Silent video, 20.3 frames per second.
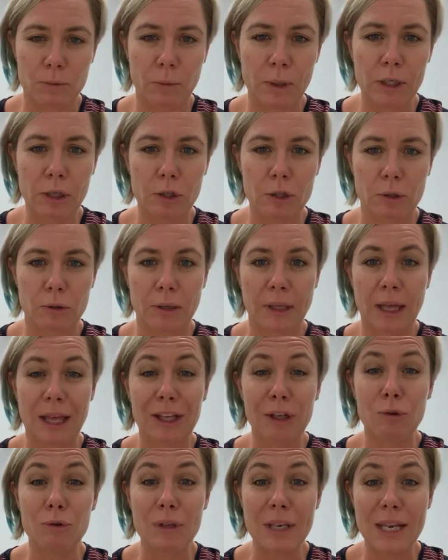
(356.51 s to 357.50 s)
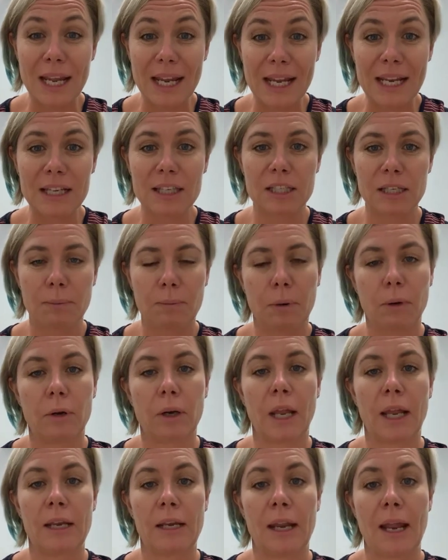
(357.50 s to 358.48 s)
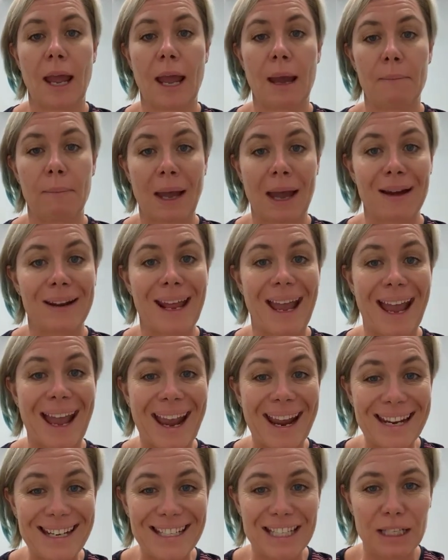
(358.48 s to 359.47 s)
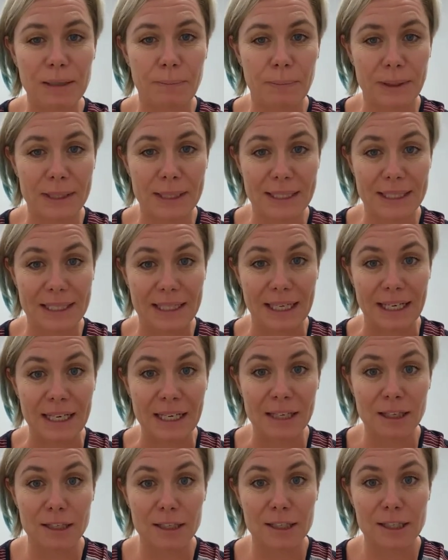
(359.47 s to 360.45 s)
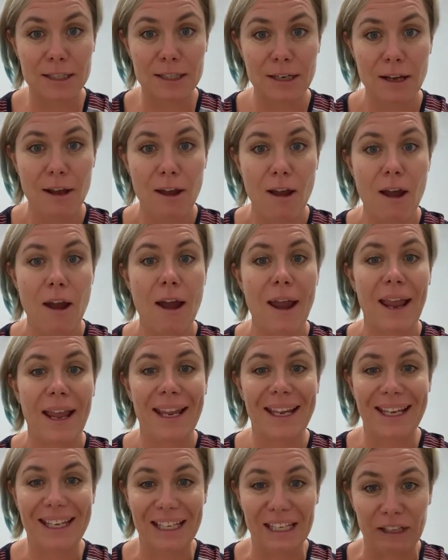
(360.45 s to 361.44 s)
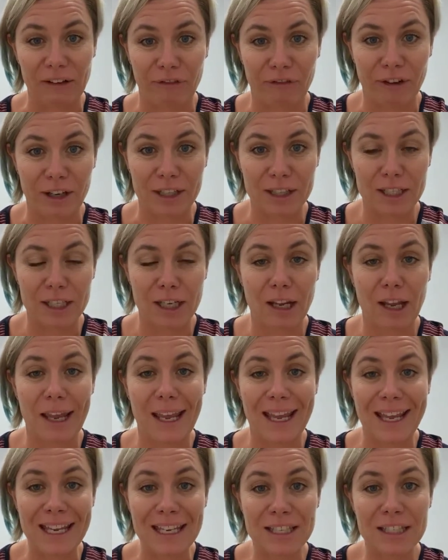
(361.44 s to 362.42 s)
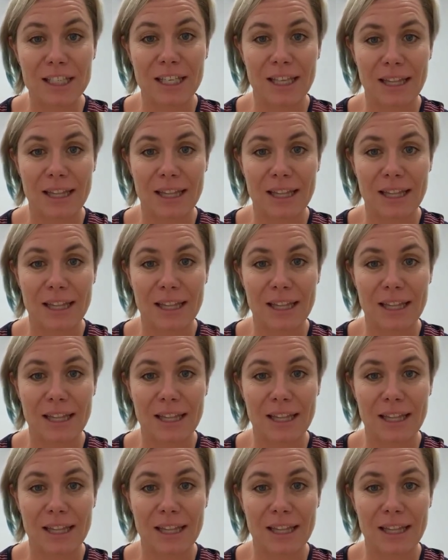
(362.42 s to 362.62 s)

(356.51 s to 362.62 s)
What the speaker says: when you're doing it, you need to put in about 80% effort into